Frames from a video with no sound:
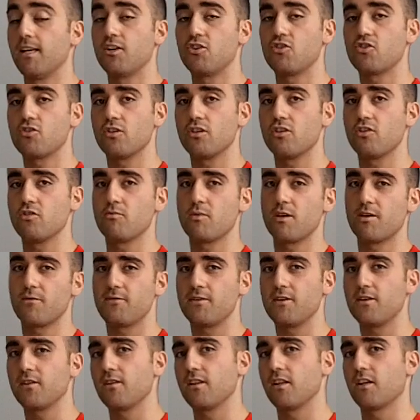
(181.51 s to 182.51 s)
Initially you may
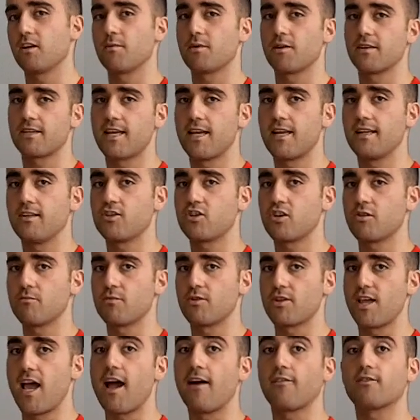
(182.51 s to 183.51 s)
feel a little bit of tension,
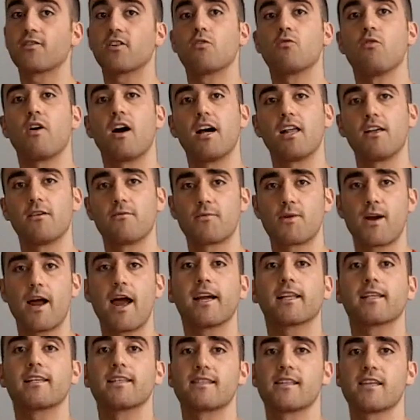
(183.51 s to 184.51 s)
but after a while of
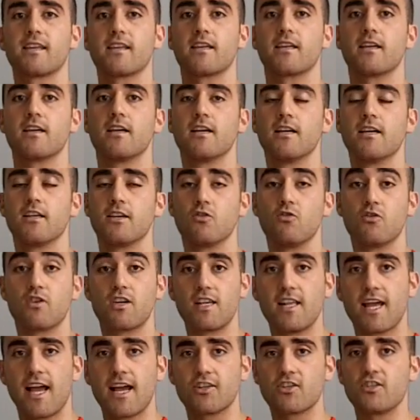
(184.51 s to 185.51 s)
practicing, you
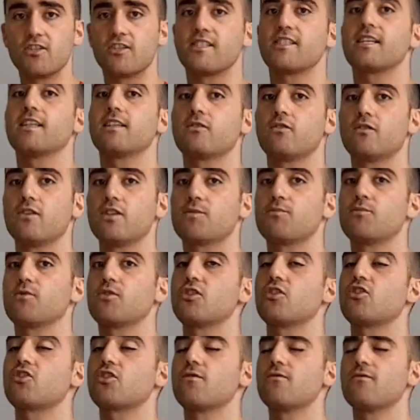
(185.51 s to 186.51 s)
can actually sit to this
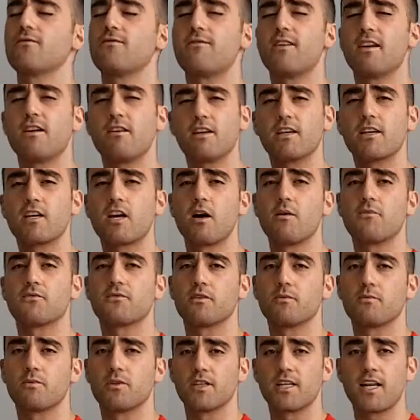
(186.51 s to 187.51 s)
position very
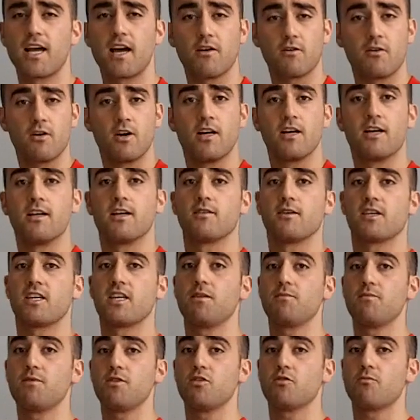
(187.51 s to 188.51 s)
comfortably. Now,
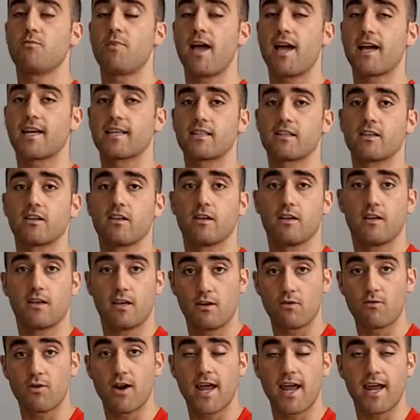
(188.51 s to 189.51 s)
keeping your back
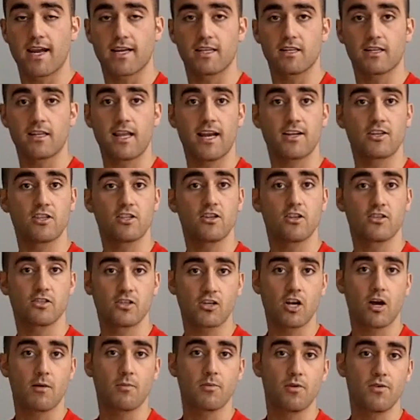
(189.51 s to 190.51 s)
erect, it actually does
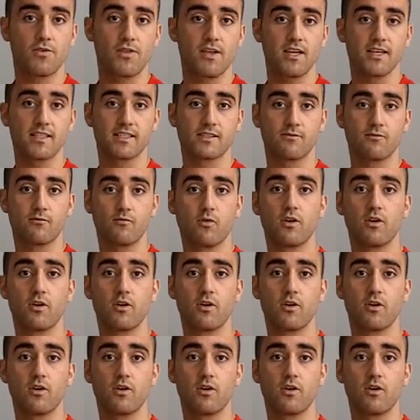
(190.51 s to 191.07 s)
a couple of things.